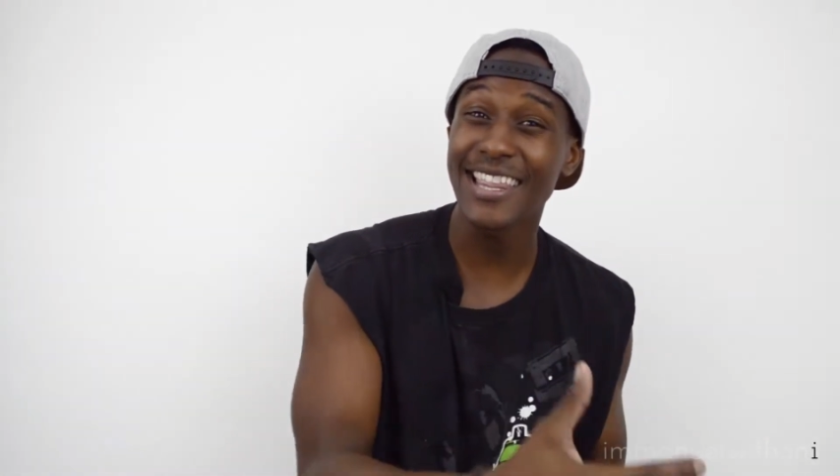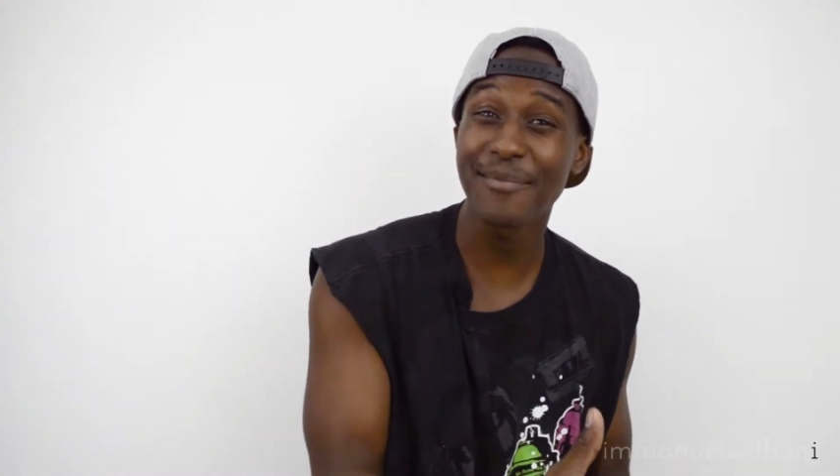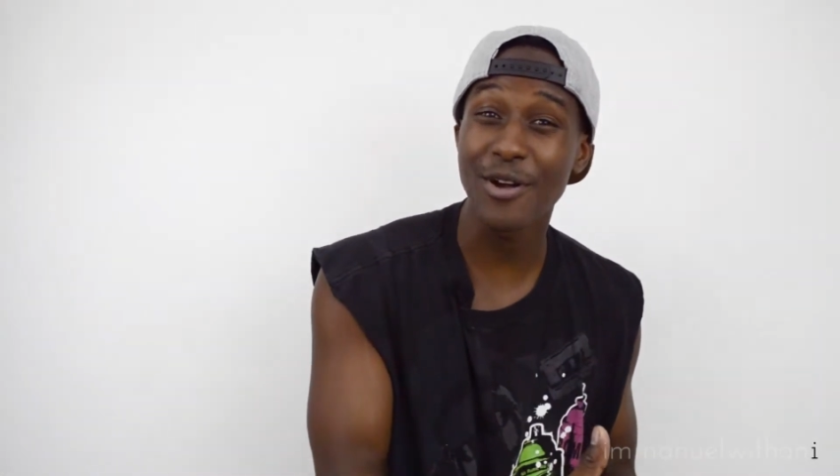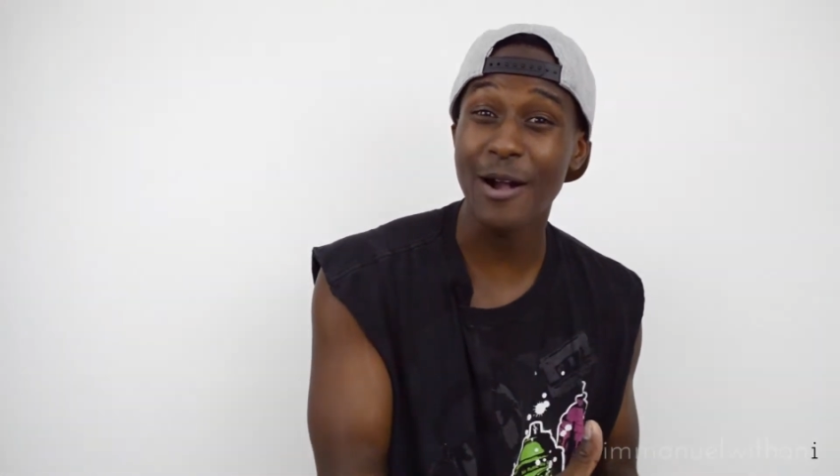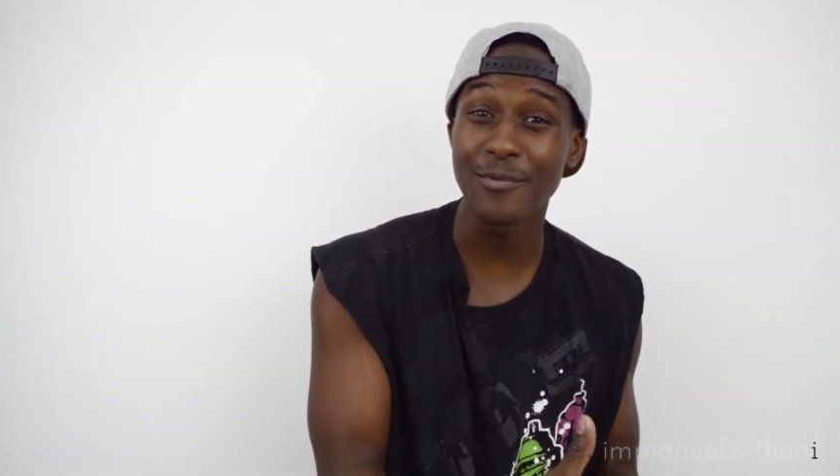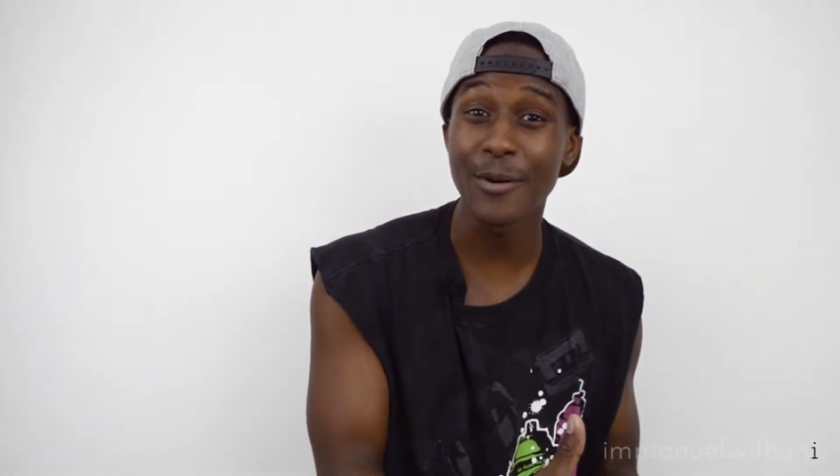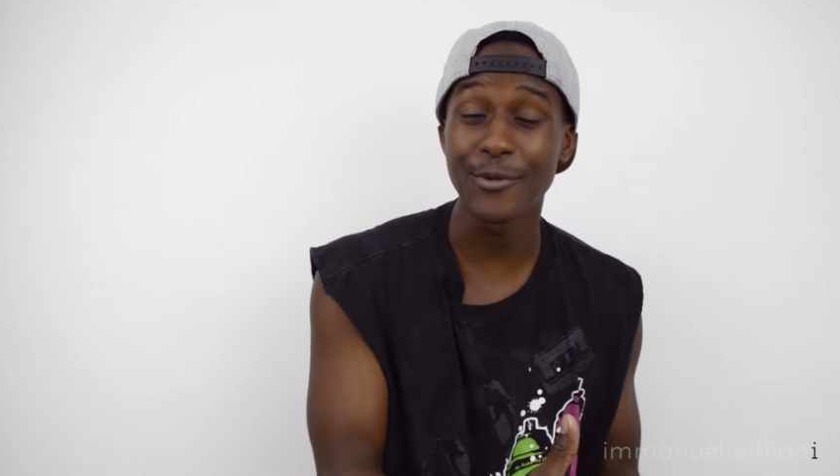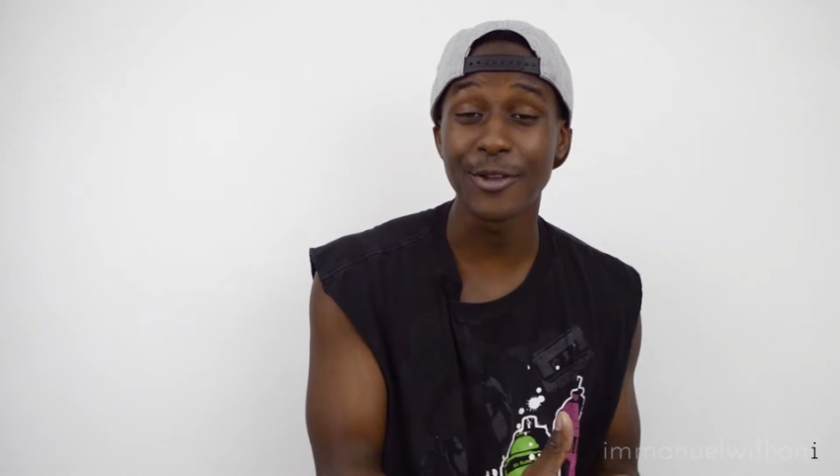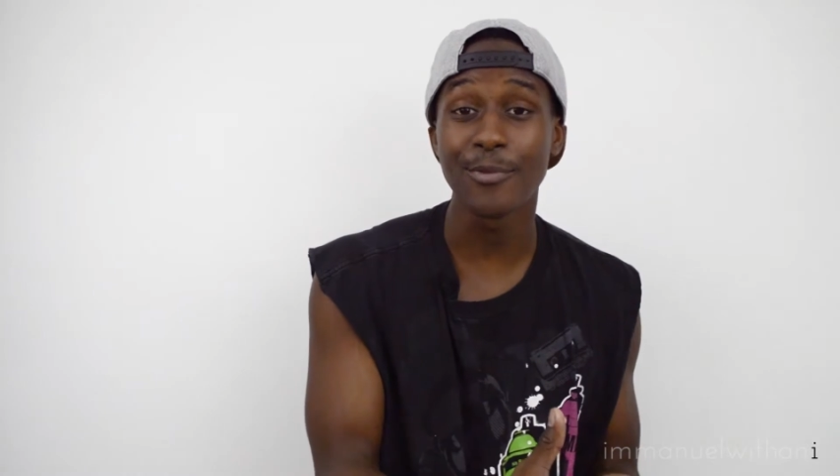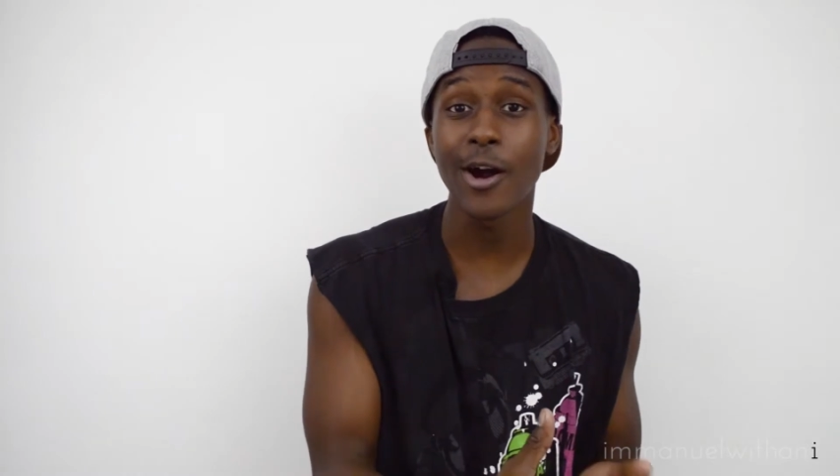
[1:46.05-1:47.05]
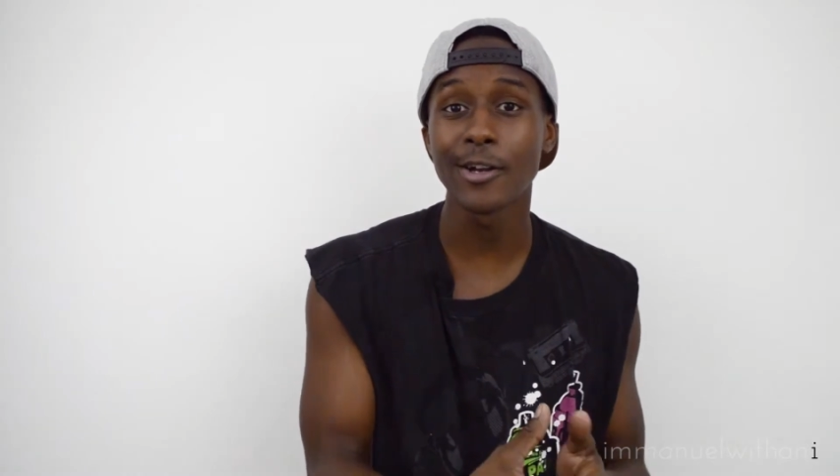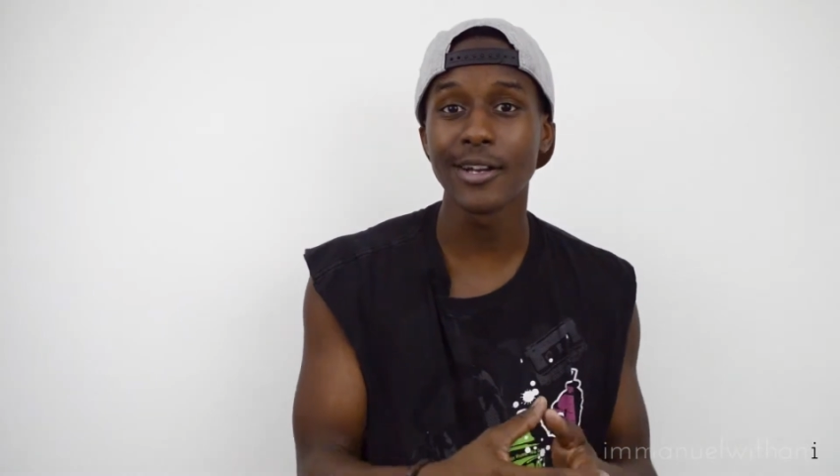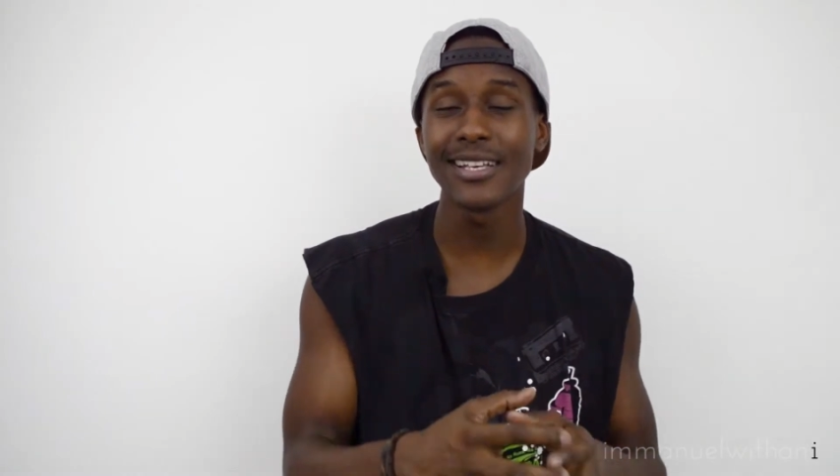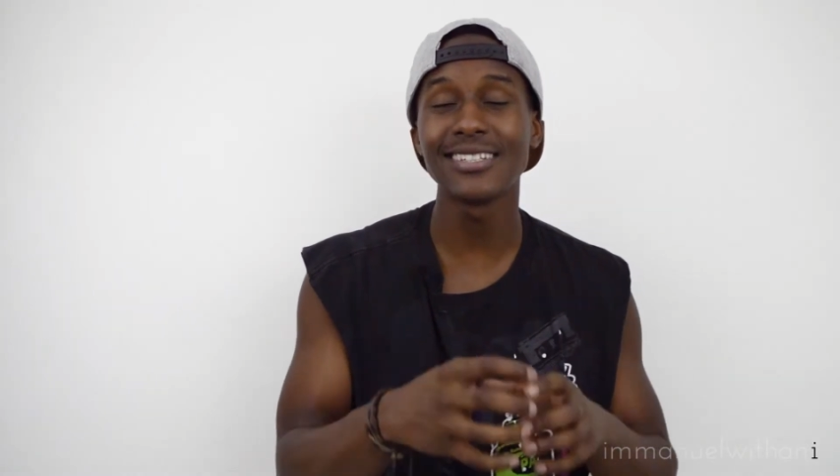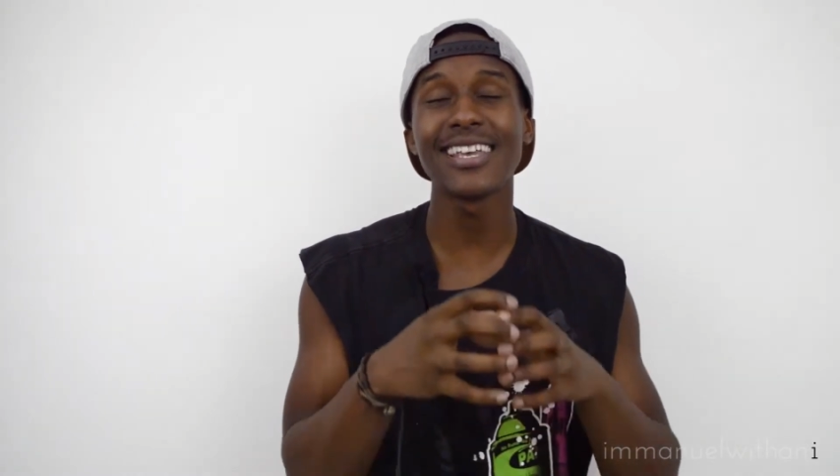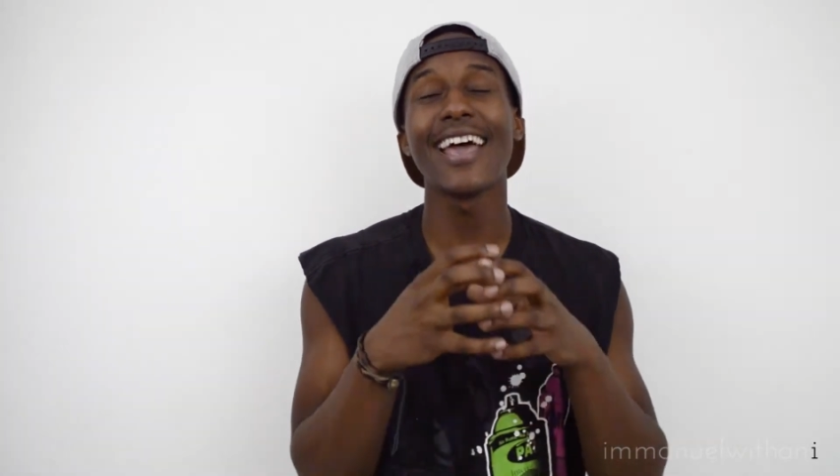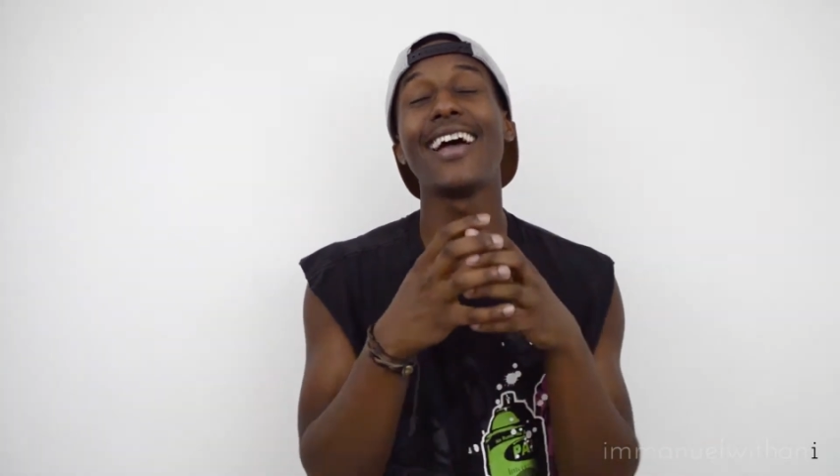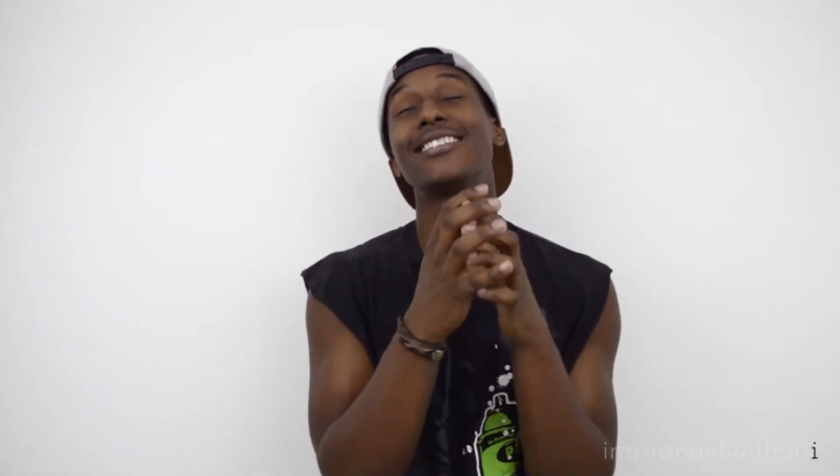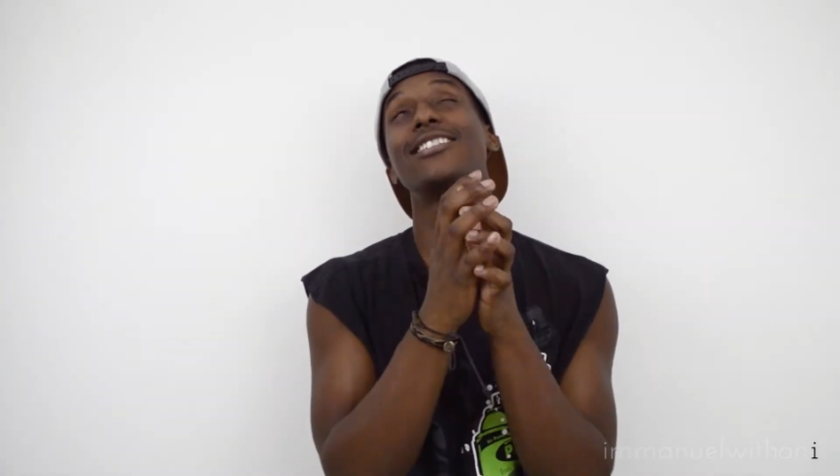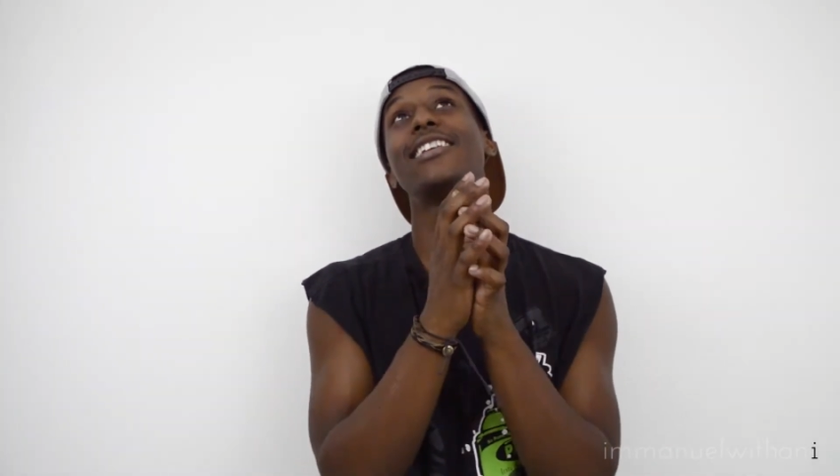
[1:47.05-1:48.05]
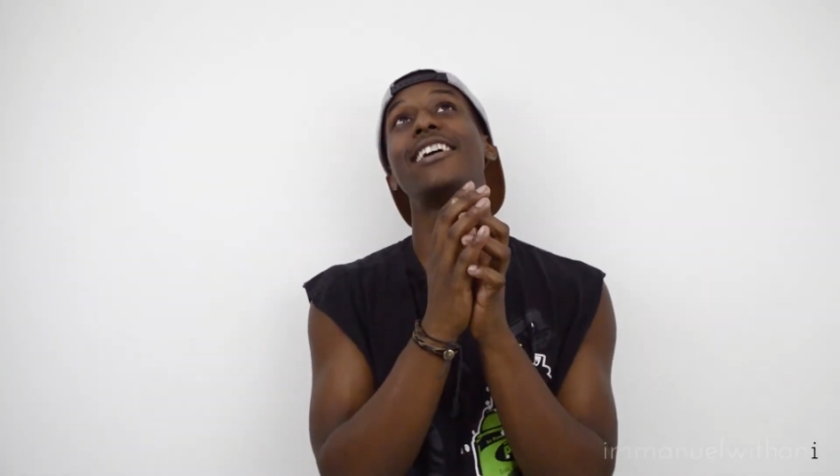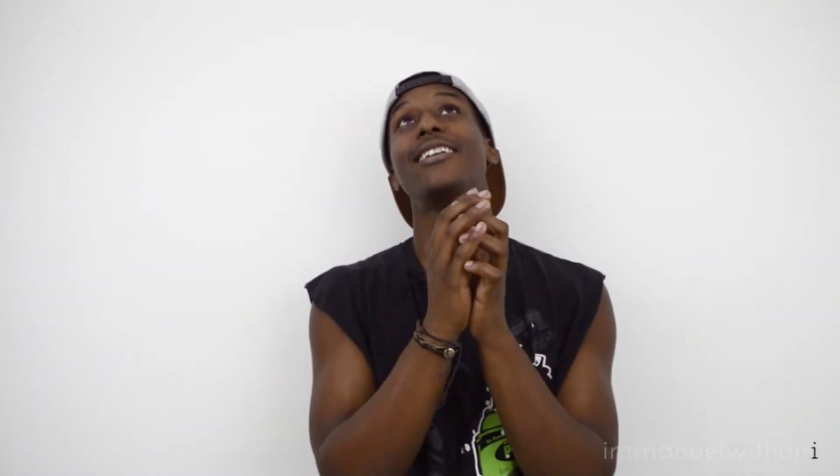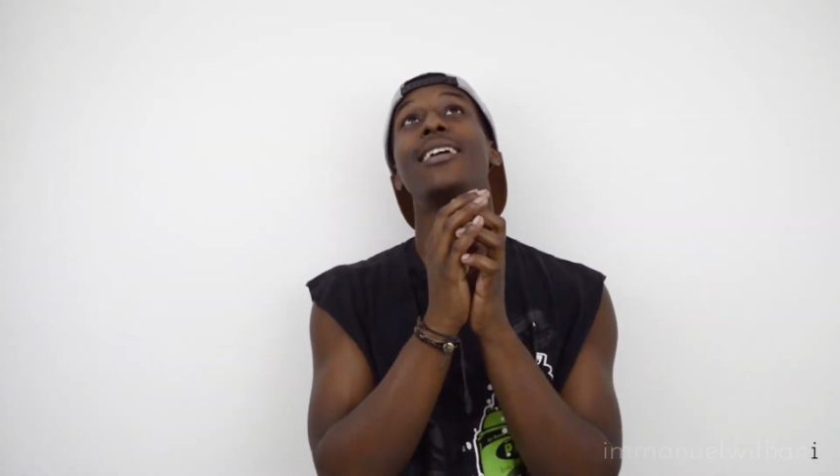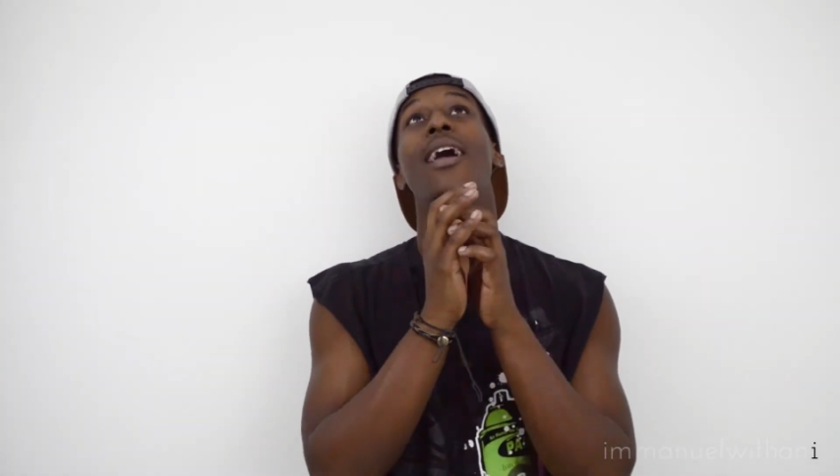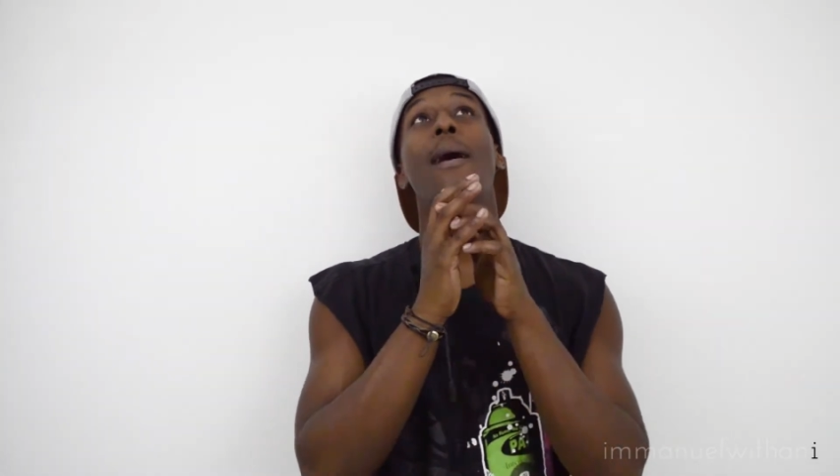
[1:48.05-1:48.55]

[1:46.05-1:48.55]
that problem up with your partner, it's escalated